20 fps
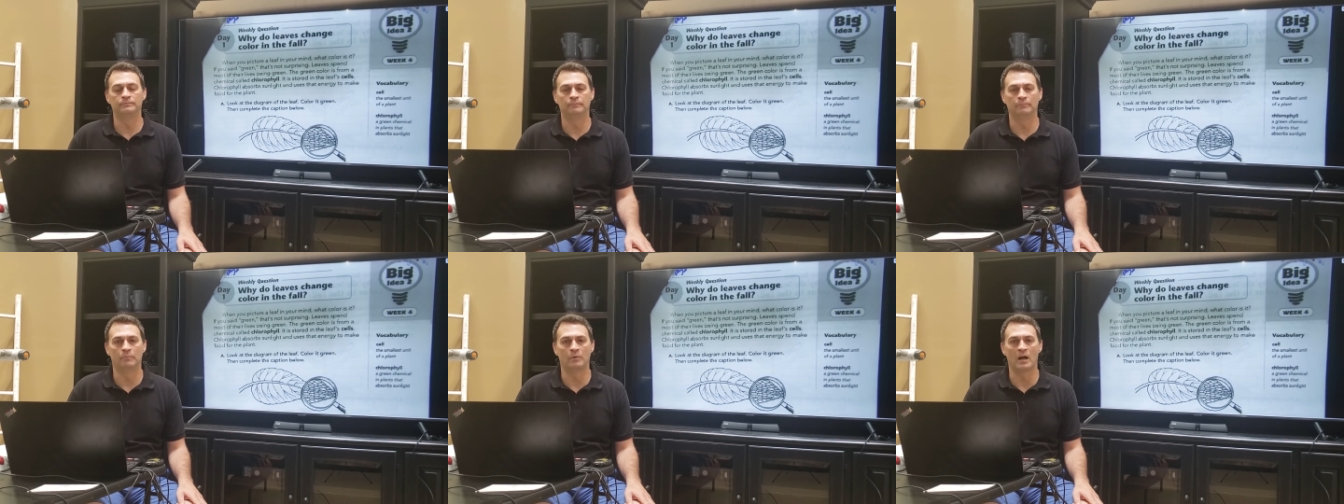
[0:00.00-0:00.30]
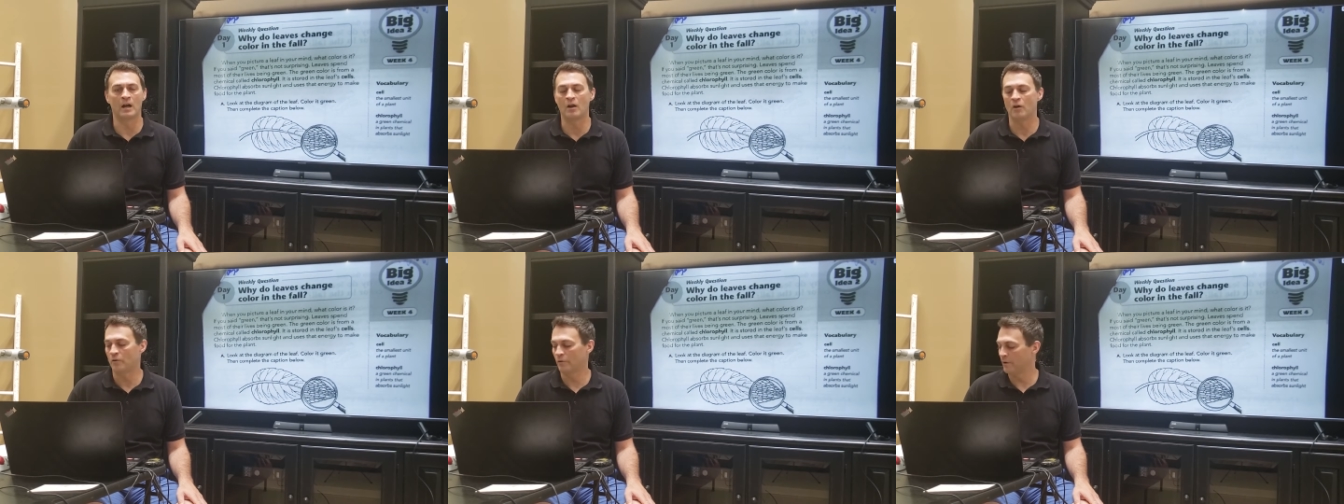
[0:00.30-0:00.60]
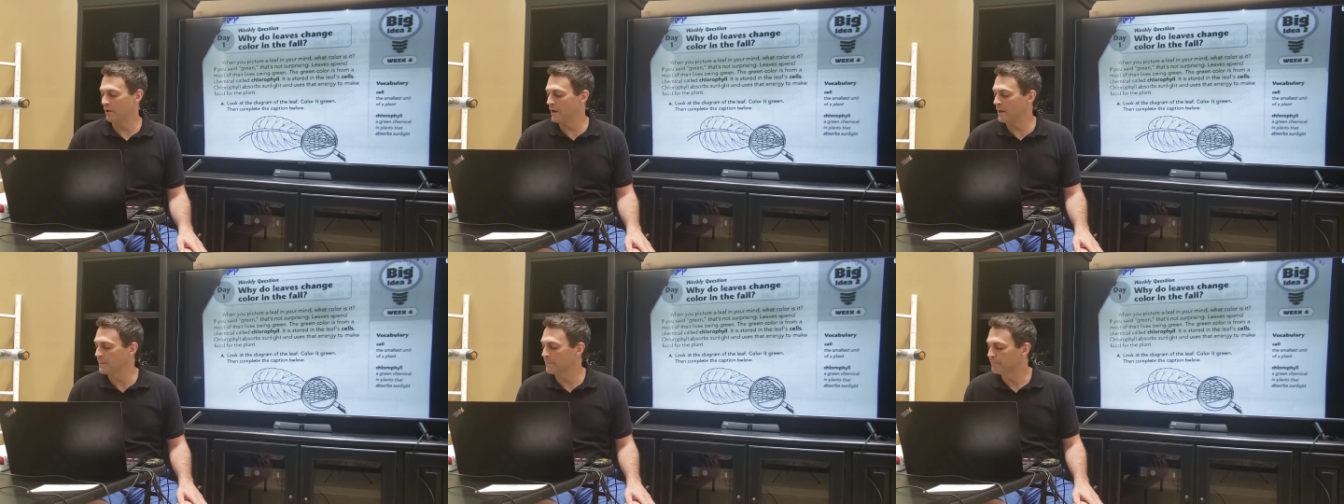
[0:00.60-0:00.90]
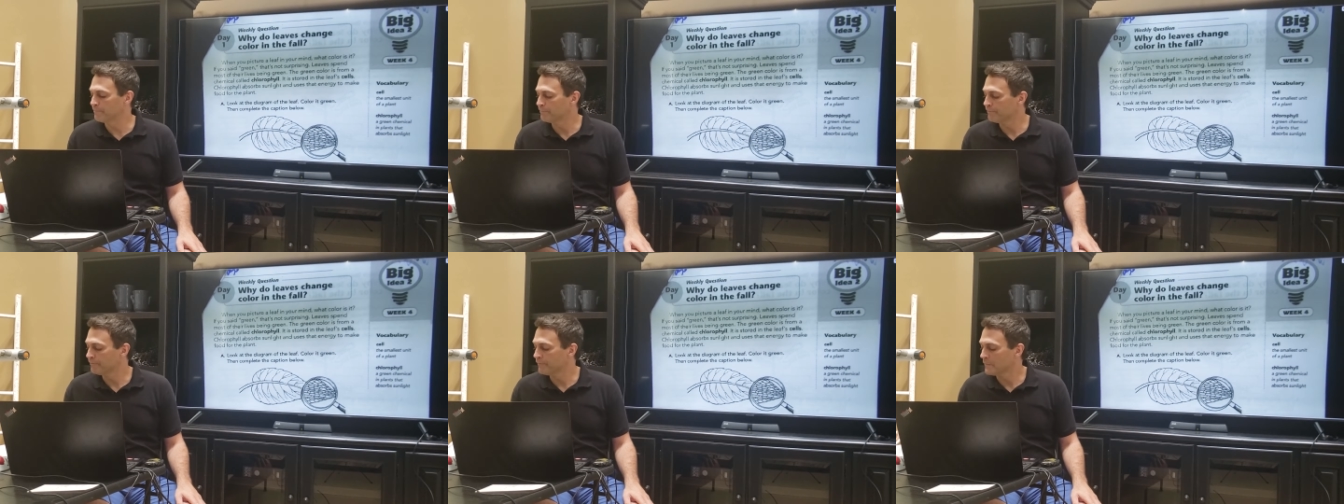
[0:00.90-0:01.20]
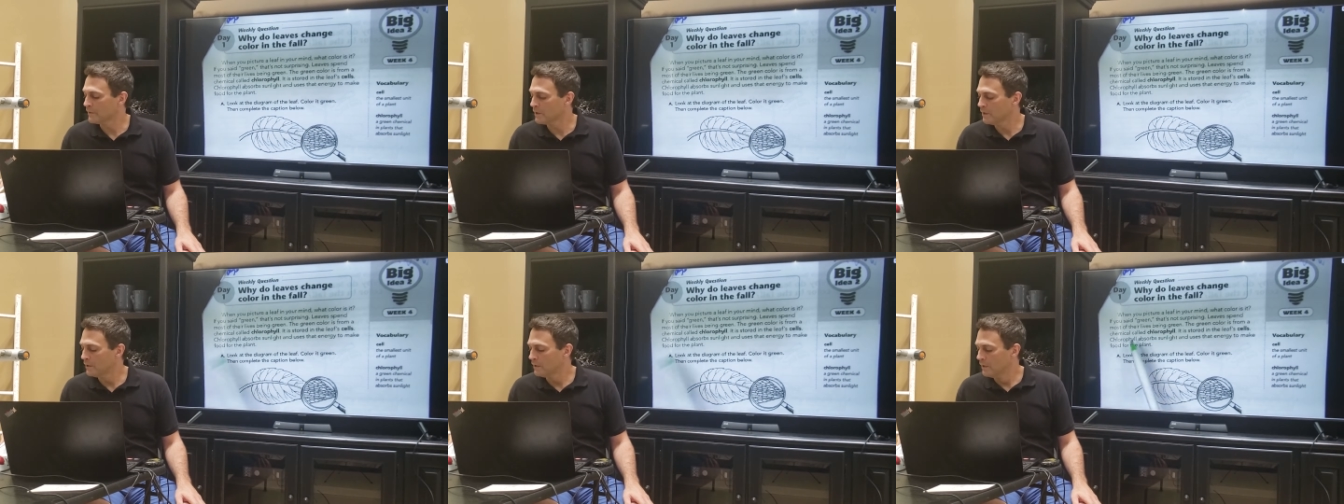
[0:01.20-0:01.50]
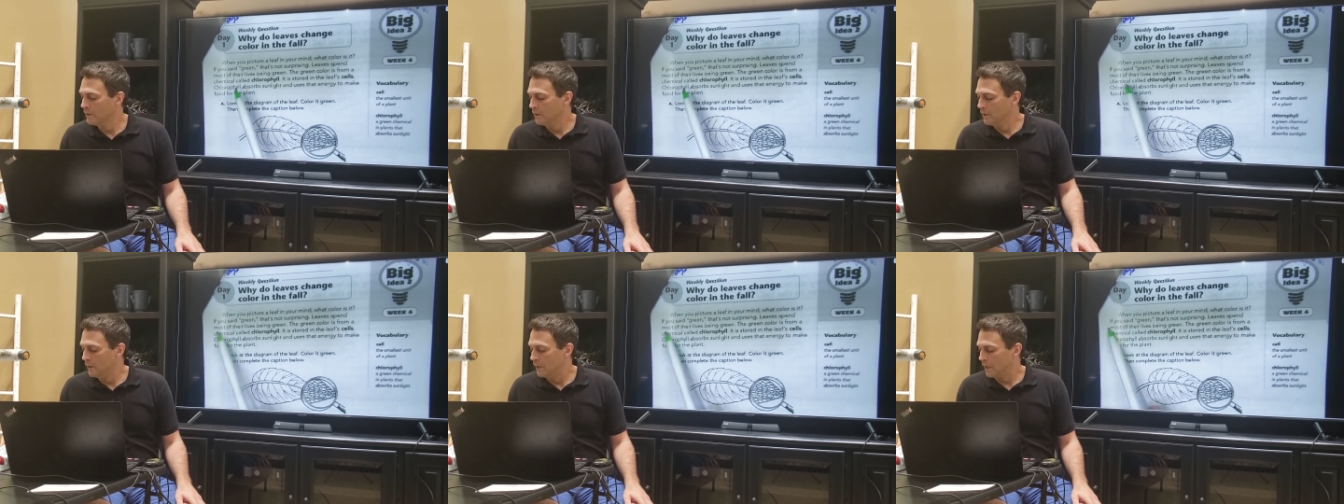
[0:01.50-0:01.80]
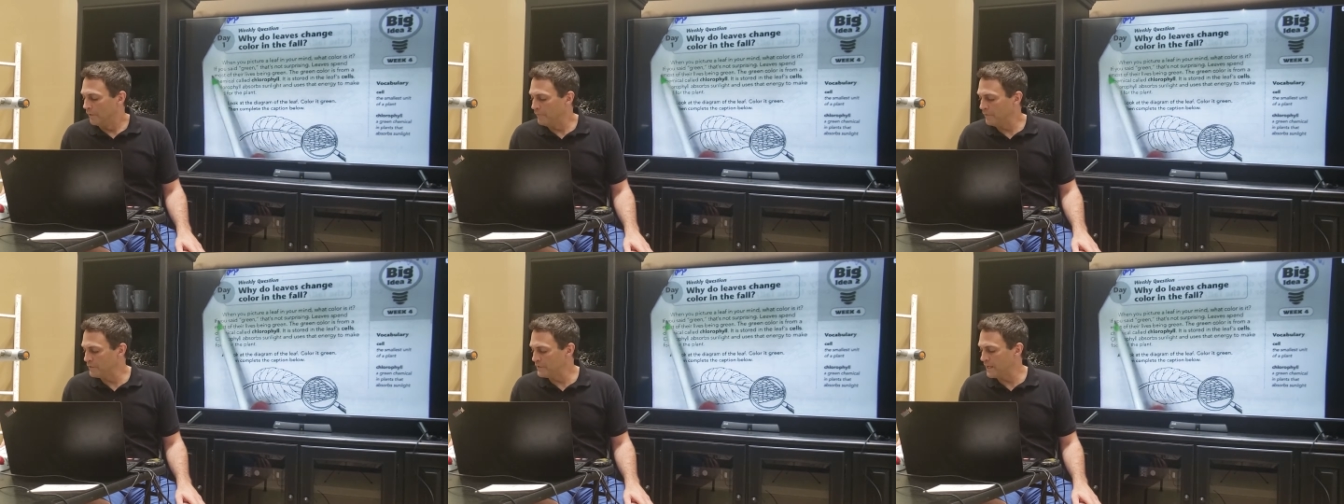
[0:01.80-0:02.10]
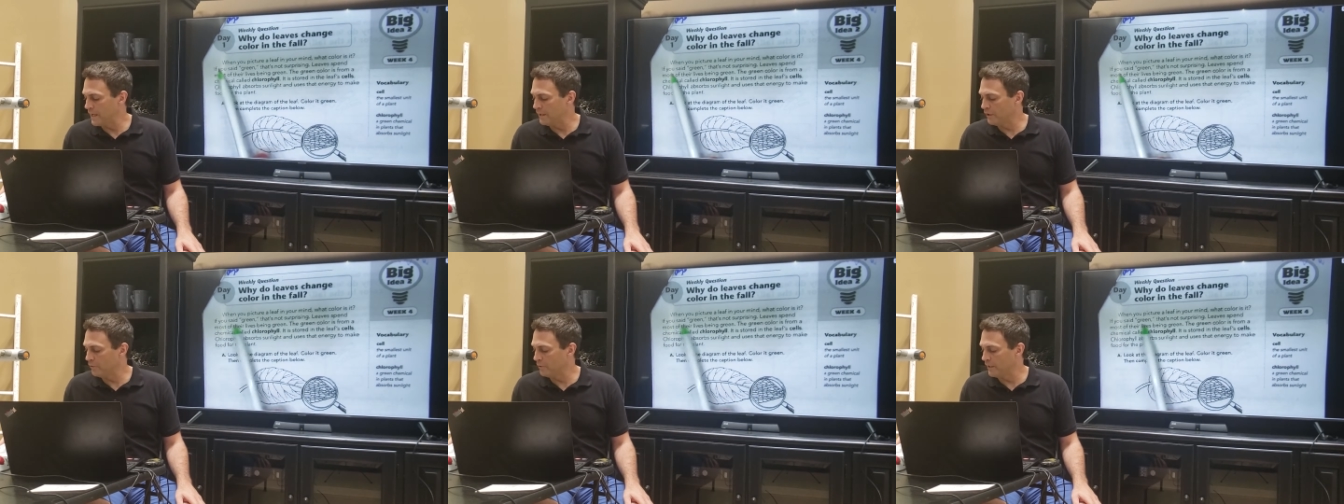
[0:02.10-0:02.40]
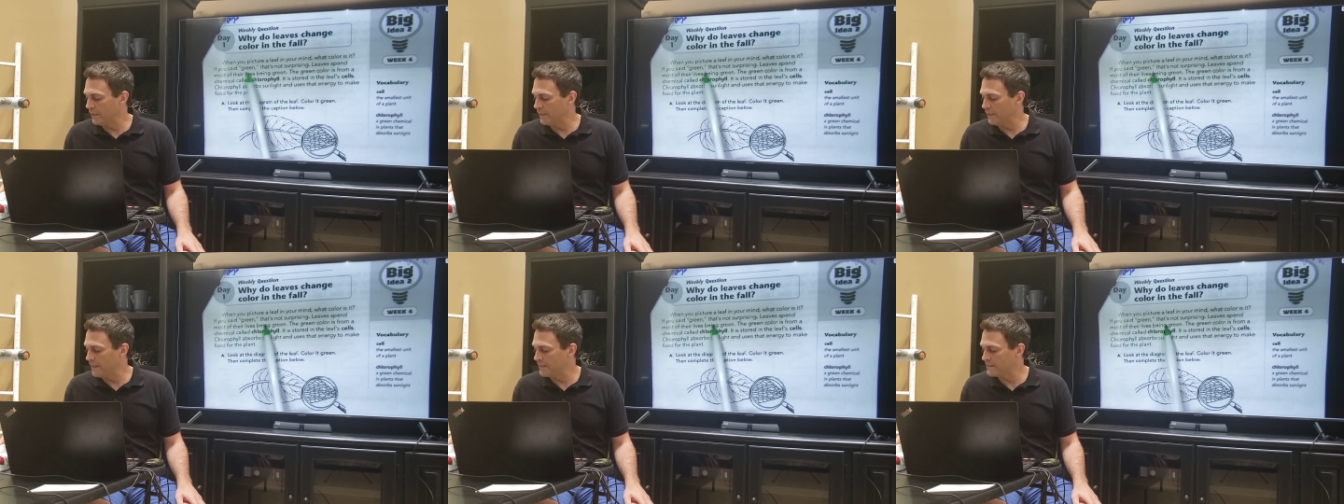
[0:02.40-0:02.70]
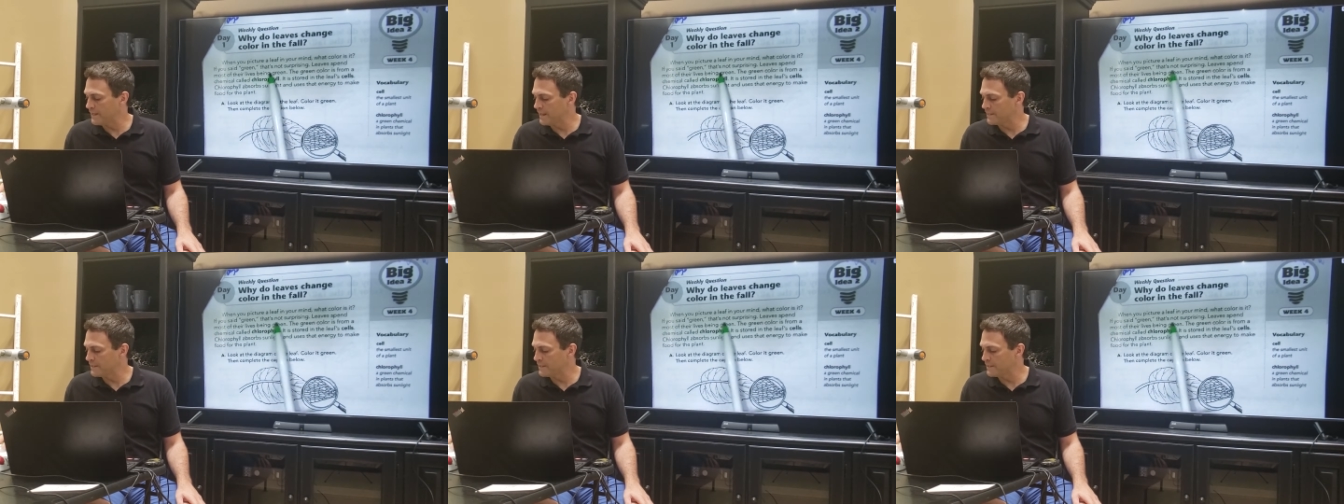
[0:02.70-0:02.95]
brown, right? If you said green, that's not